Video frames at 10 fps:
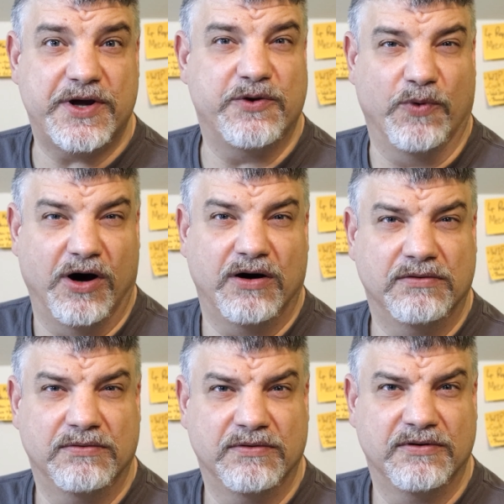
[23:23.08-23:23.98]
where you are
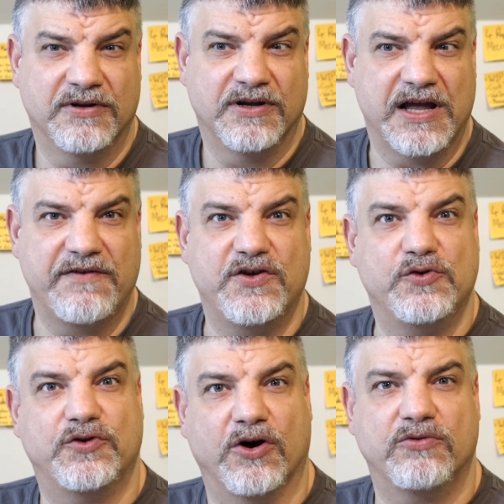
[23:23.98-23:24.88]
if you
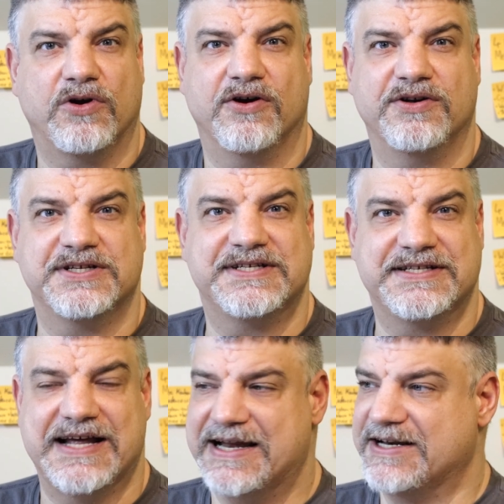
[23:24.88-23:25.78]
don't
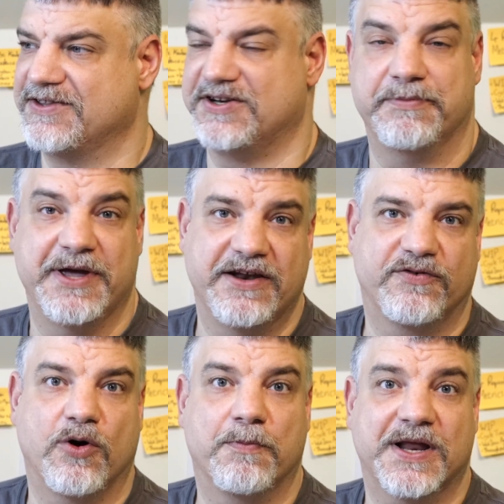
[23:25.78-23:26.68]
understand the domain of
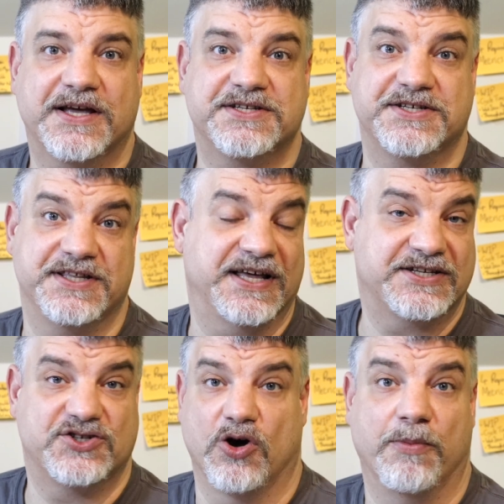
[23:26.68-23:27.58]
complexity
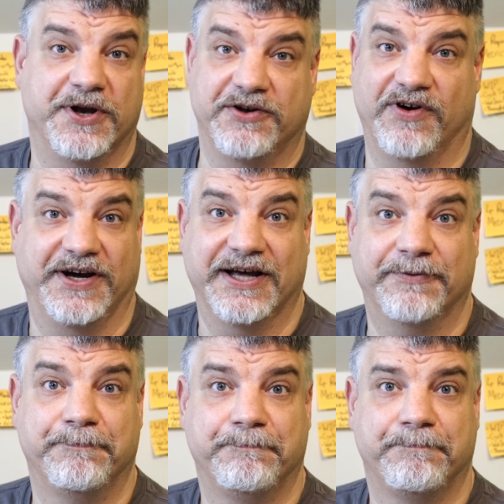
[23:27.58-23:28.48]
that's dominant right now.
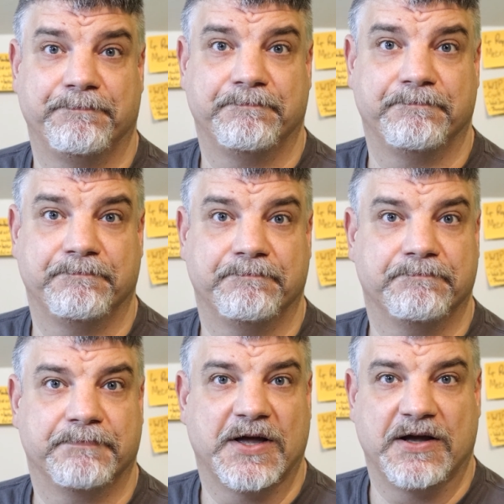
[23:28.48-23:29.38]

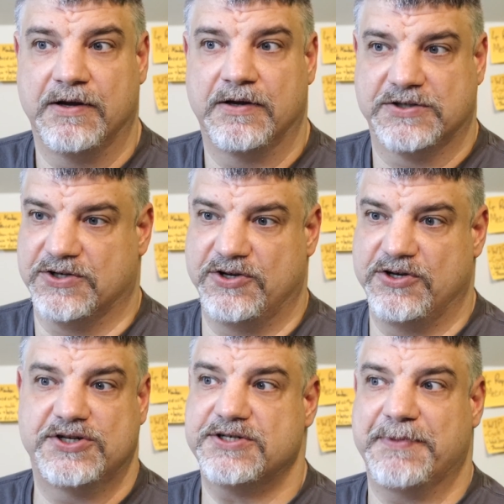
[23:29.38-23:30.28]
So you
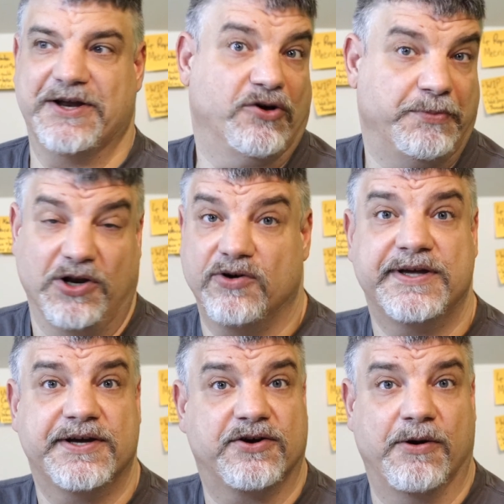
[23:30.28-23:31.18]
just might not be
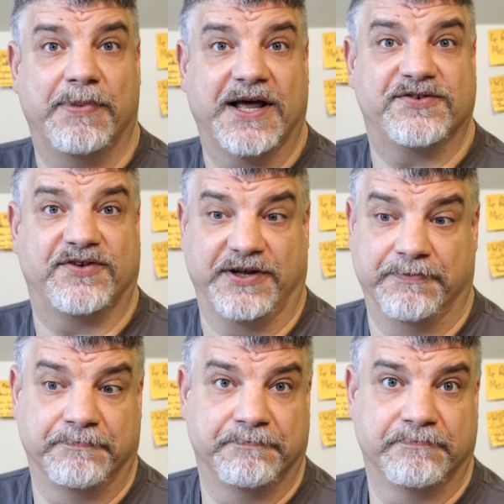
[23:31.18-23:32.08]
looking at complexity.
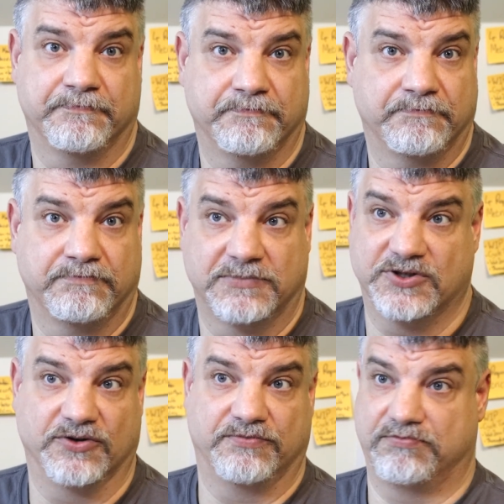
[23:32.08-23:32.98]

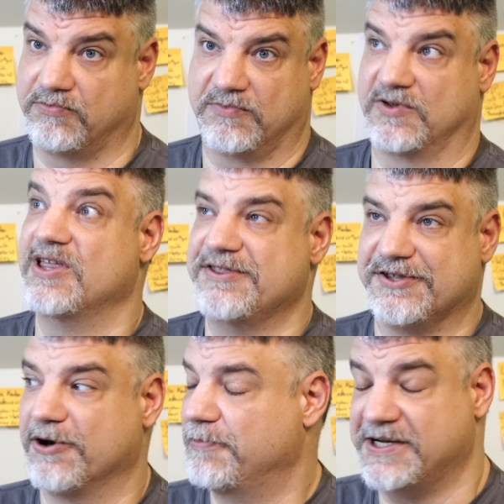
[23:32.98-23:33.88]
So the
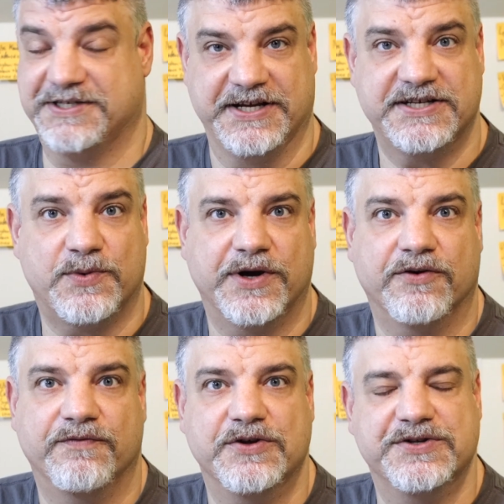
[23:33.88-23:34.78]
complexity is quite
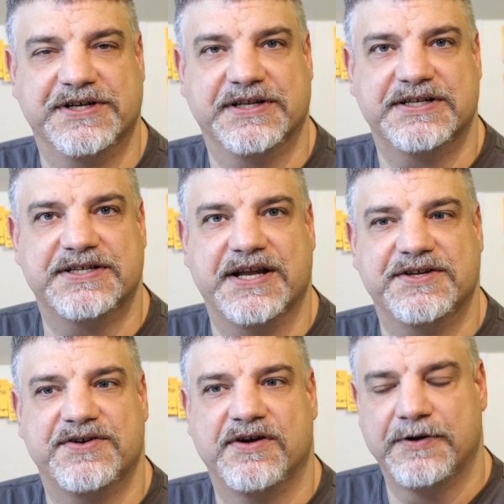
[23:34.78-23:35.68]
confusing in that sense.